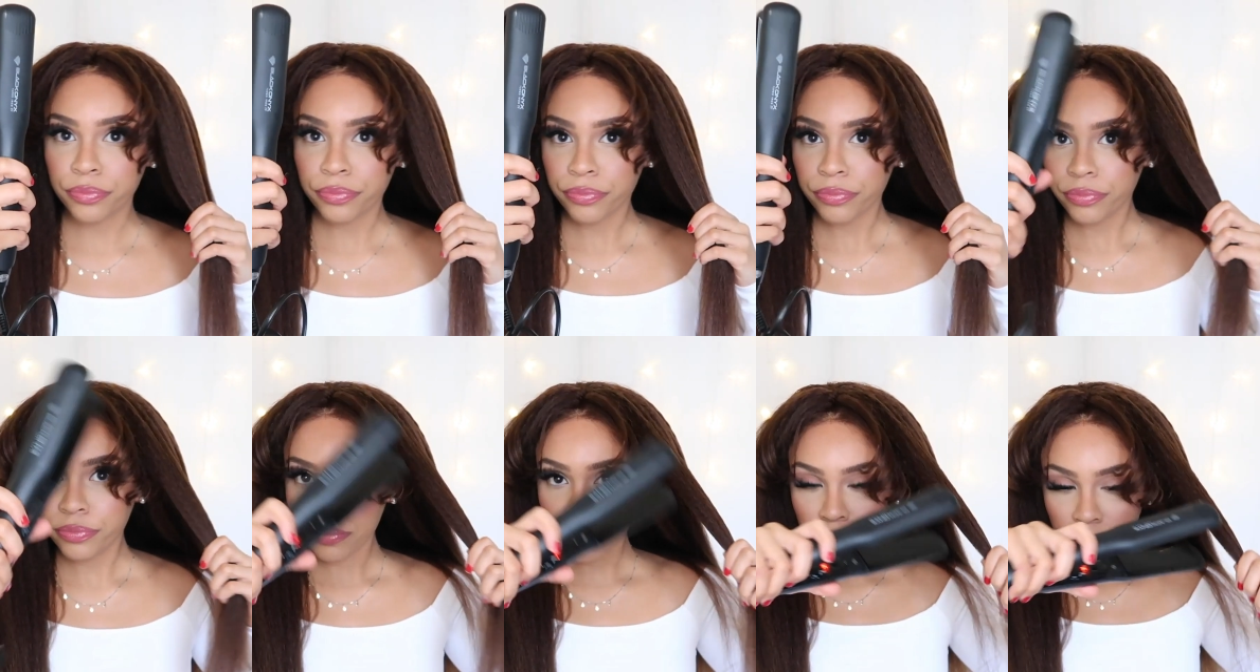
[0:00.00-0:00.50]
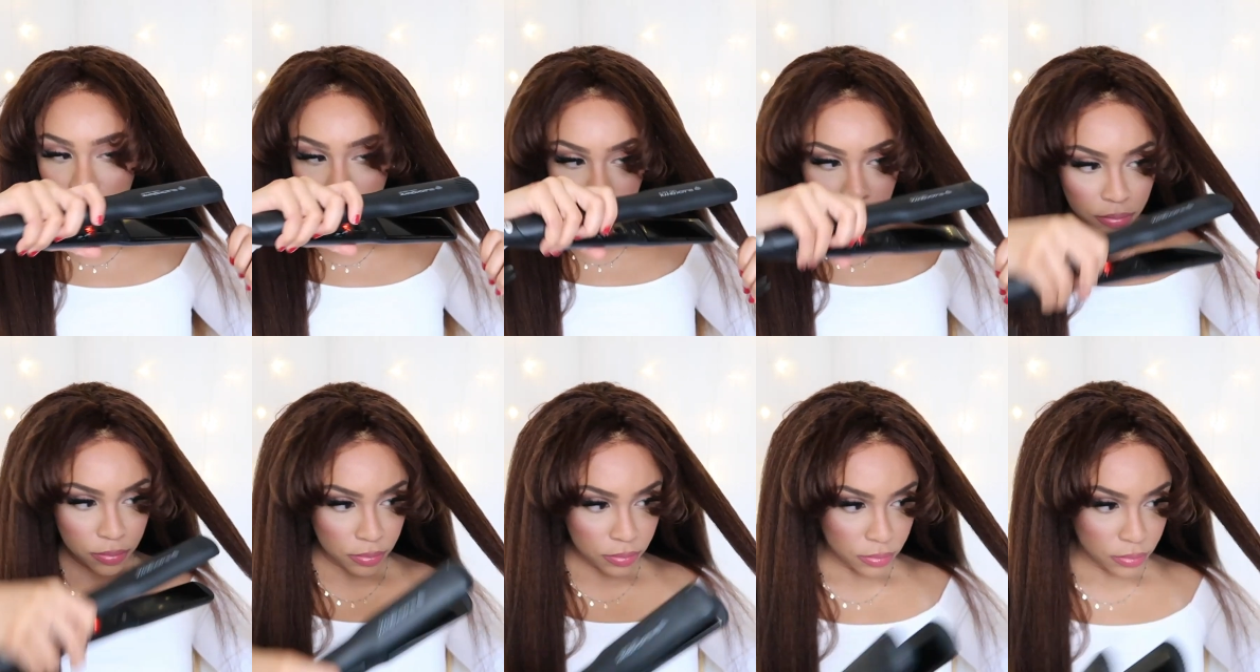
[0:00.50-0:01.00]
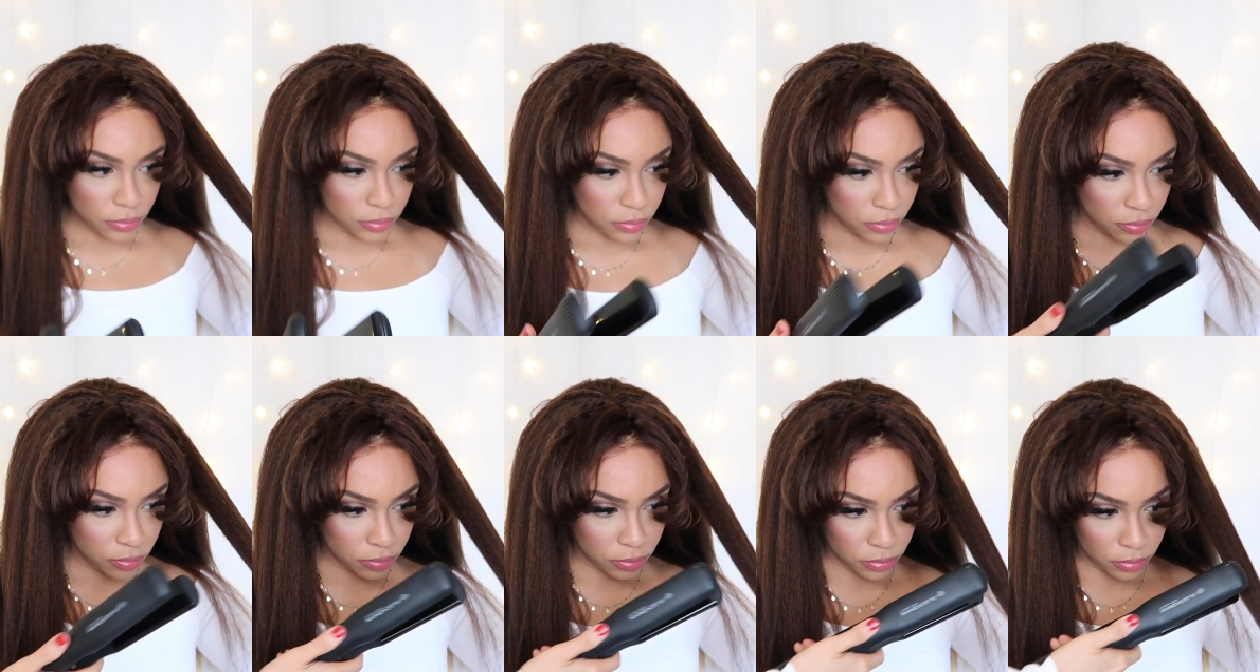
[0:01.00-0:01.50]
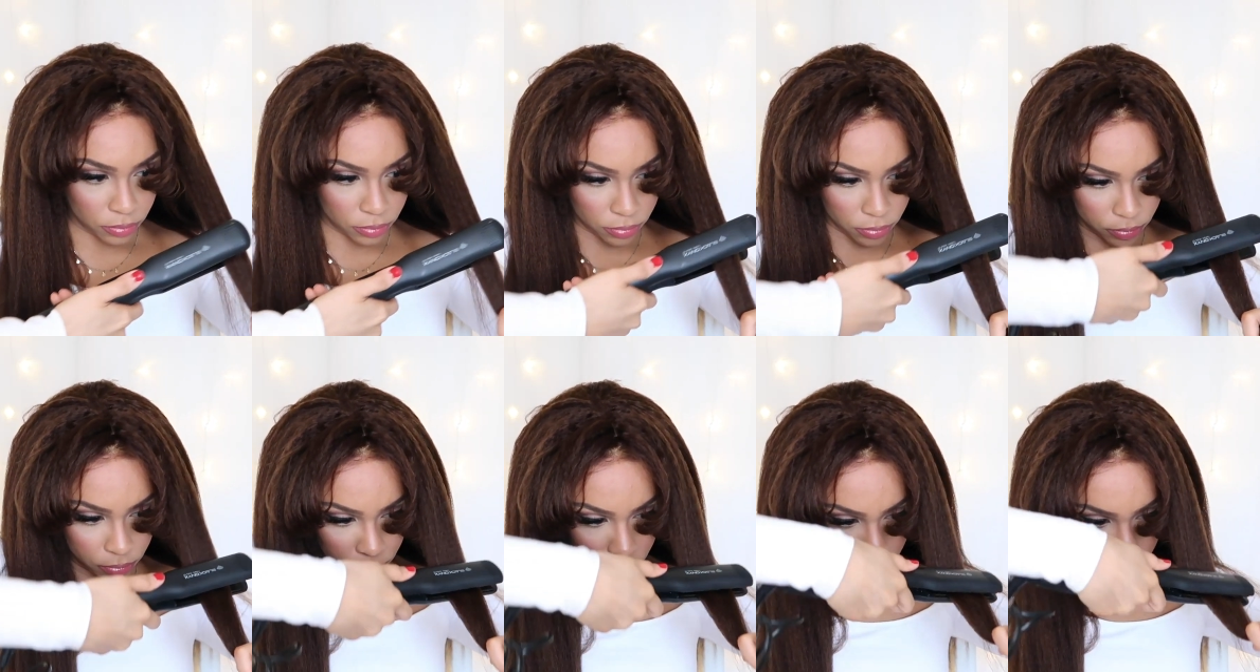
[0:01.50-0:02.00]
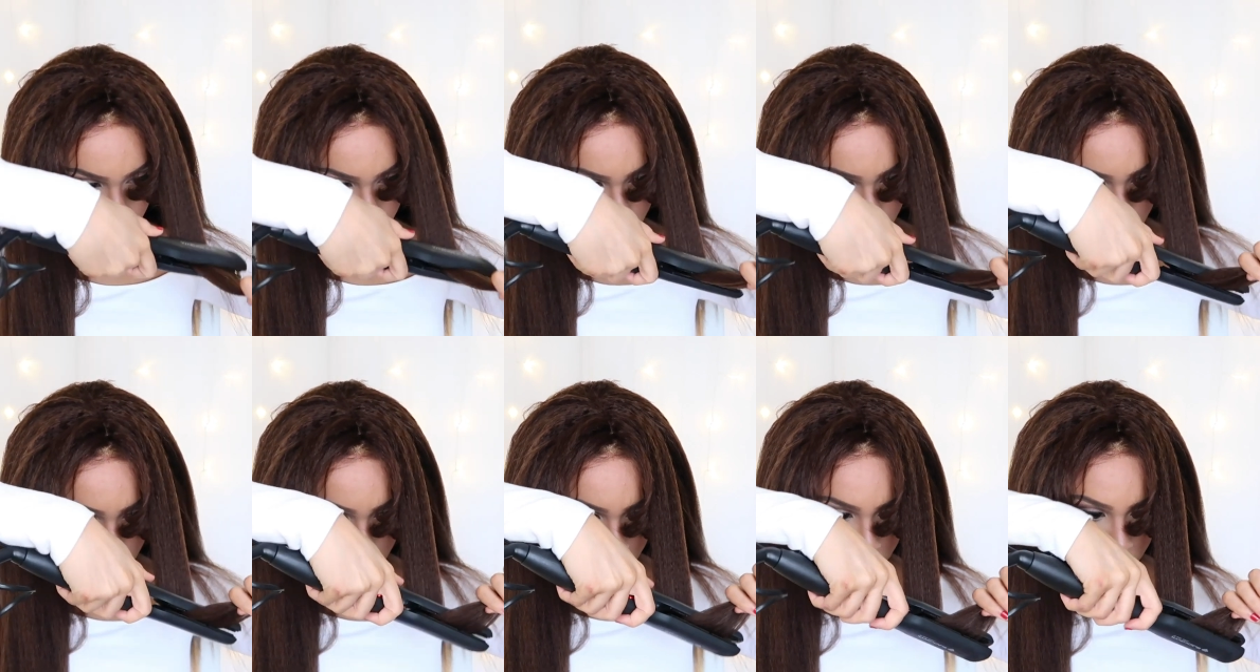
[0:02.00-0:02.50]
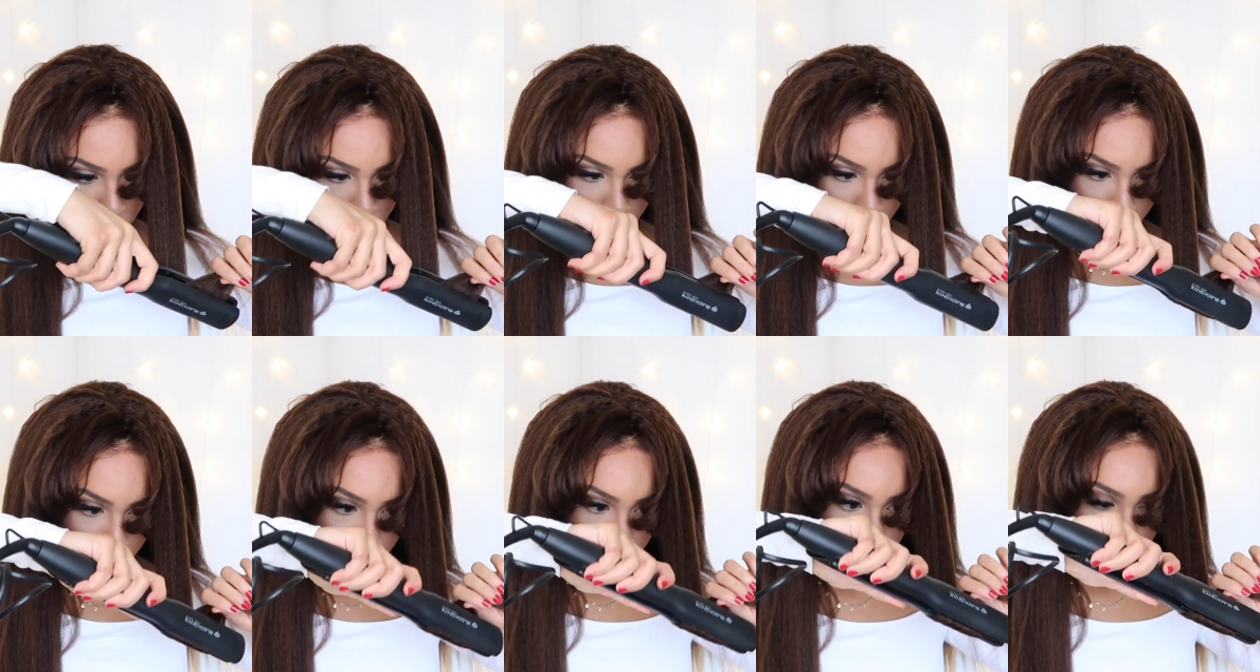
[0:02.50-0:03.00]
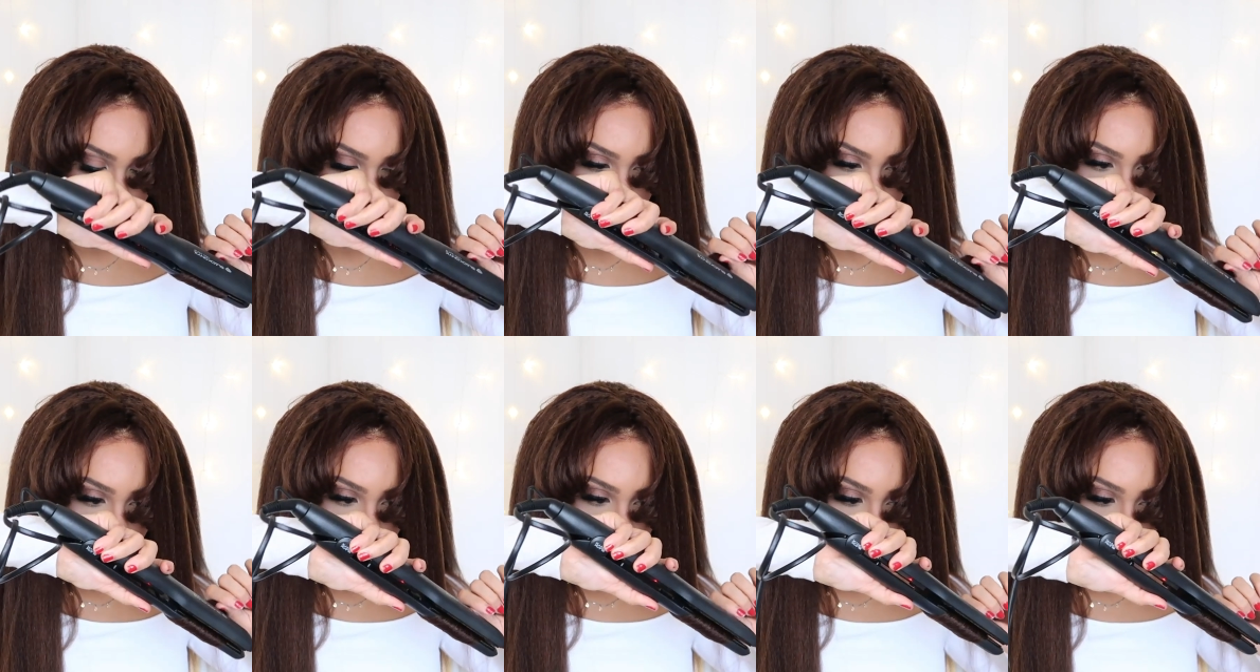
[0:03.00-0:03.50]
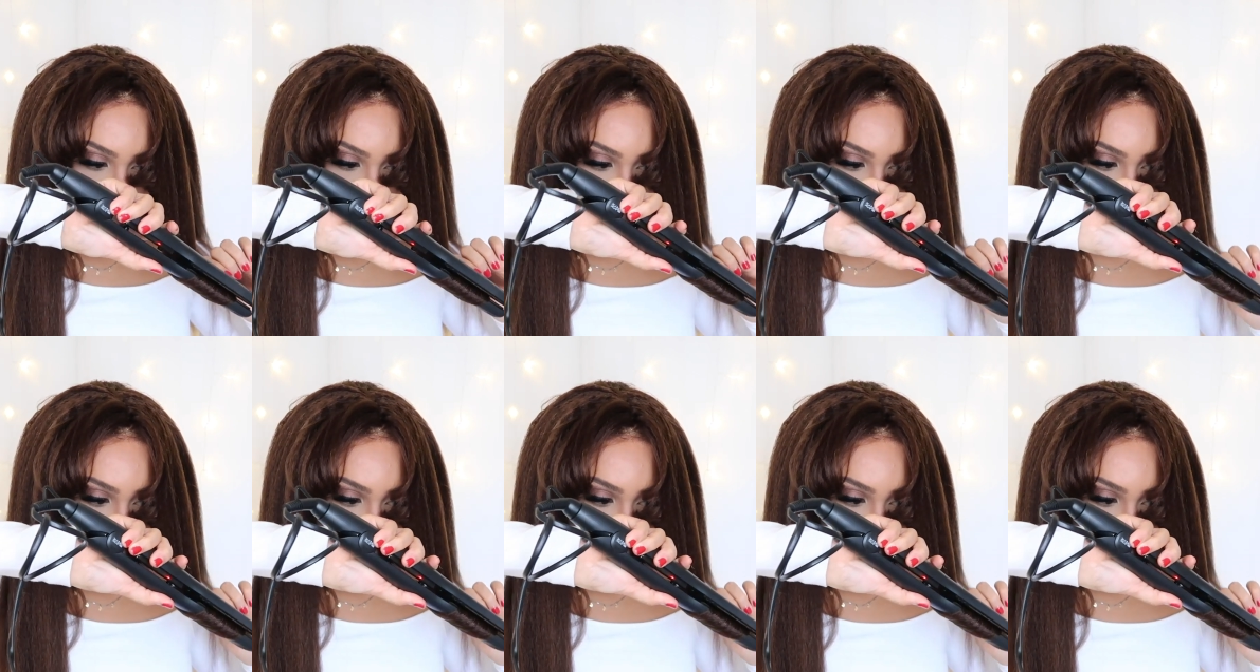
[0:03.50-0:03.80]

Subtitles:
So with SZA's hair, it was kind of barrel curled, but I don't